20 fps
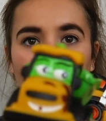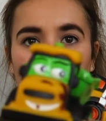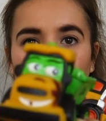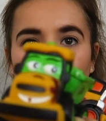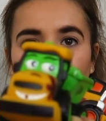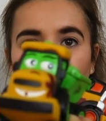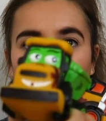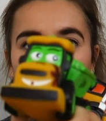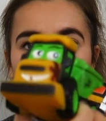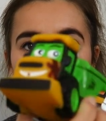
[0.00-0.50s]

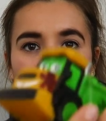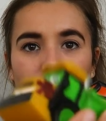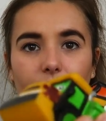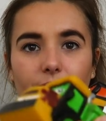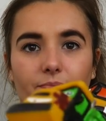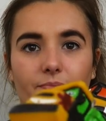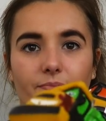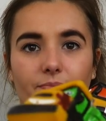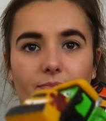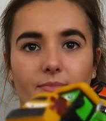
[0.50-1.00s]
Again,
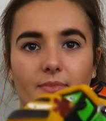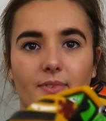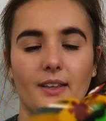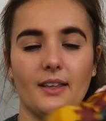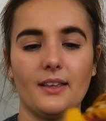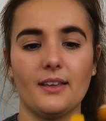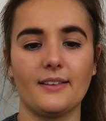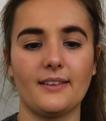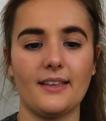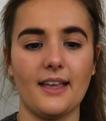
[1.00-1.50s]

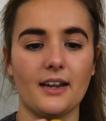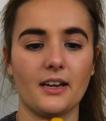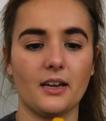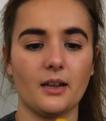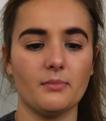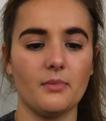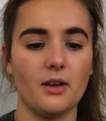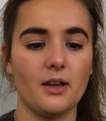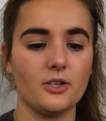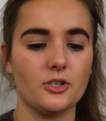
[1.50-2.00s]

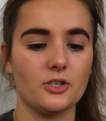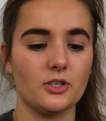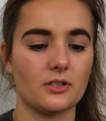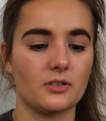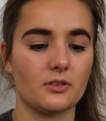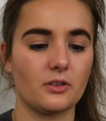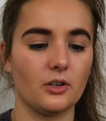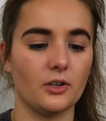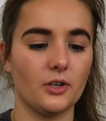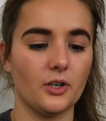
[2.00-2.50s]
I might
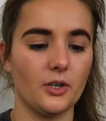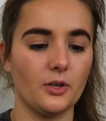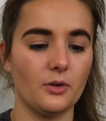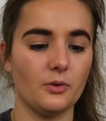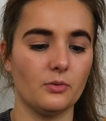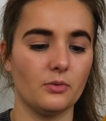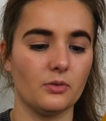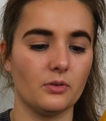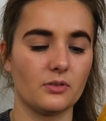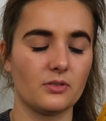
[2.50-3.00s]
just
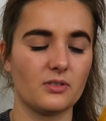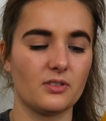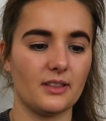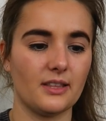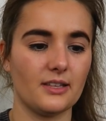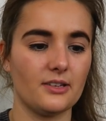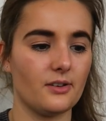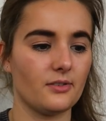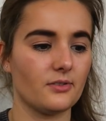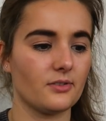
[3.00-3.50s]
glue so
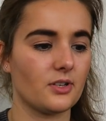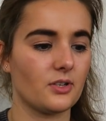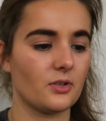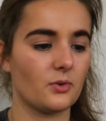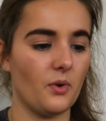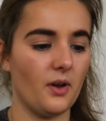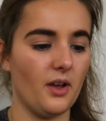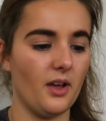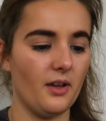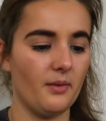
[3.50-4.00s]
they don't
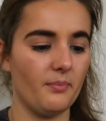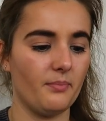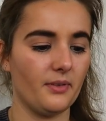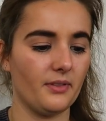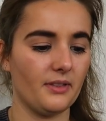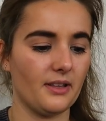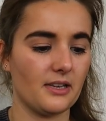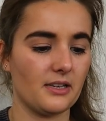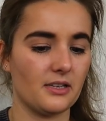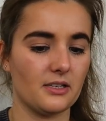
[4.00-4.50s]
squirt,
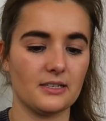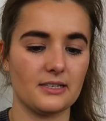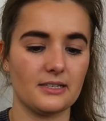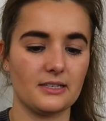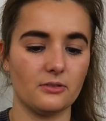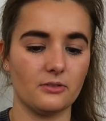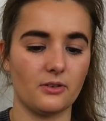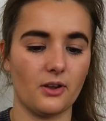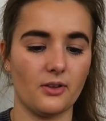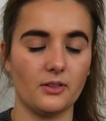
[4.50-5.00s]
but they can
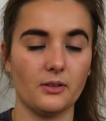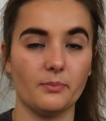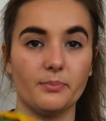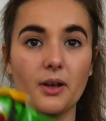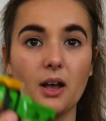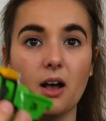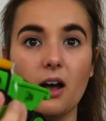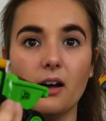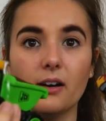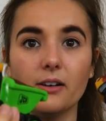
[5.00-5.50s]
still go in the
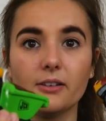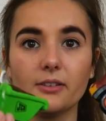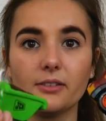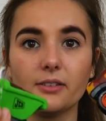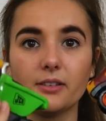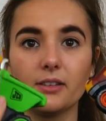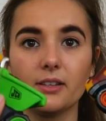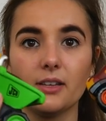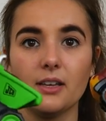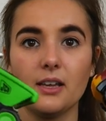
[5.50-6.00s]

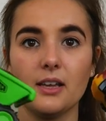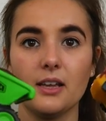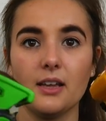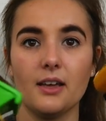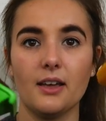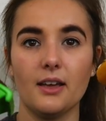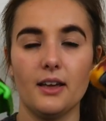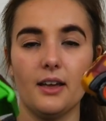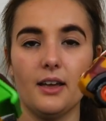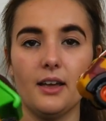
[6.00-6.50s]
bath.
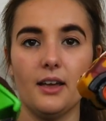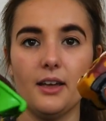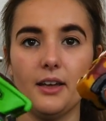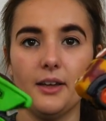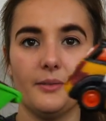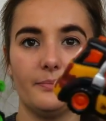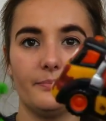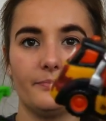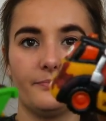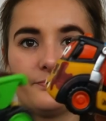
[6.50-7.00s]

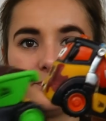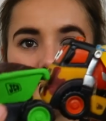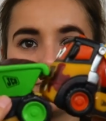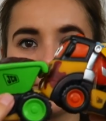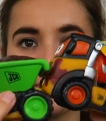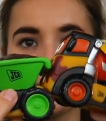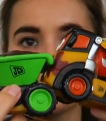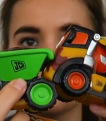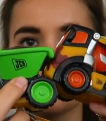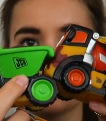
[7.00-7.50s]

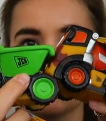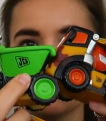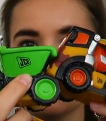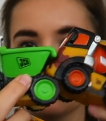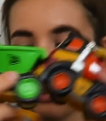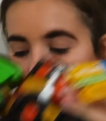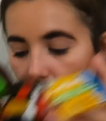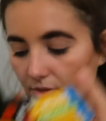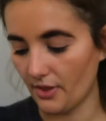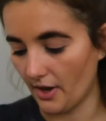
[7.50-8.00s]
So she's
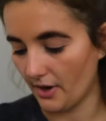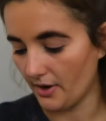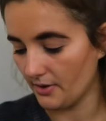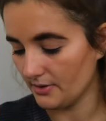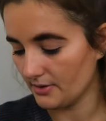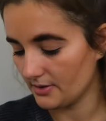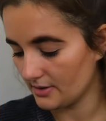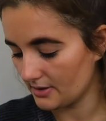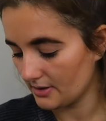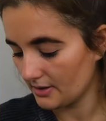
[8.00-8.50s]
got
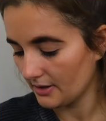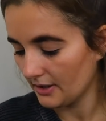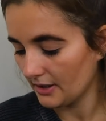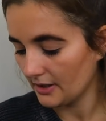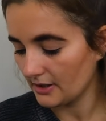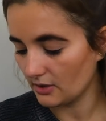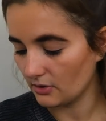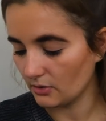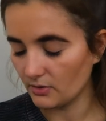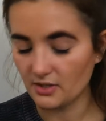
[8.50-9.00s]
those.
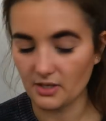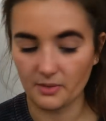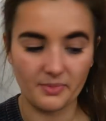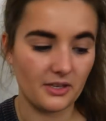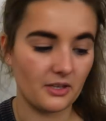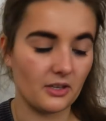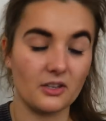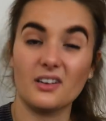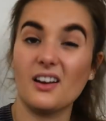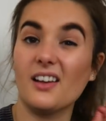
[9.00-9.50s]
They'll also be
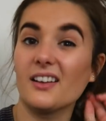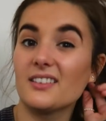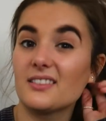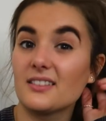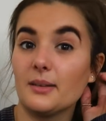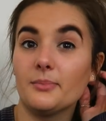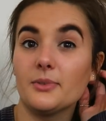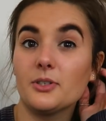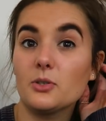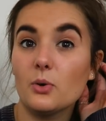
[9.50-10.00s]
good like
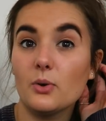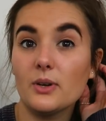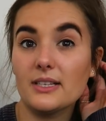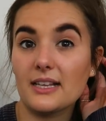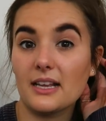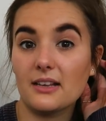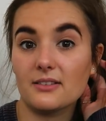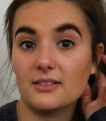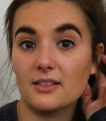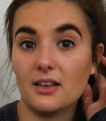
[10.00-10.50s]
summer toys
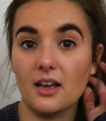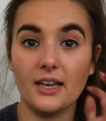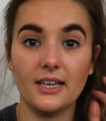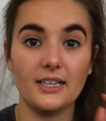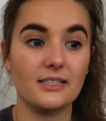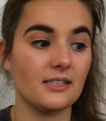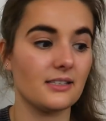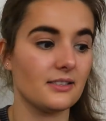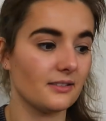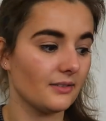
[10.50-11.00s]

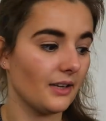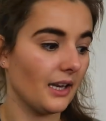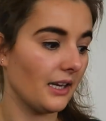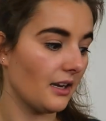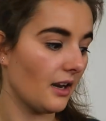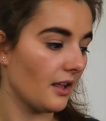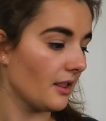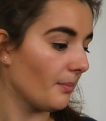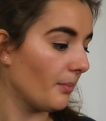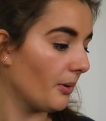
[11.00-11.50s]
outside in
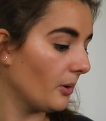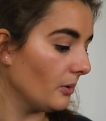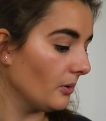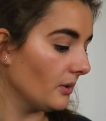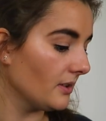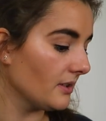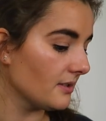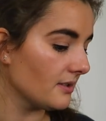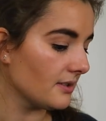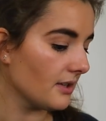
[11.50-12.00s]
like the pool and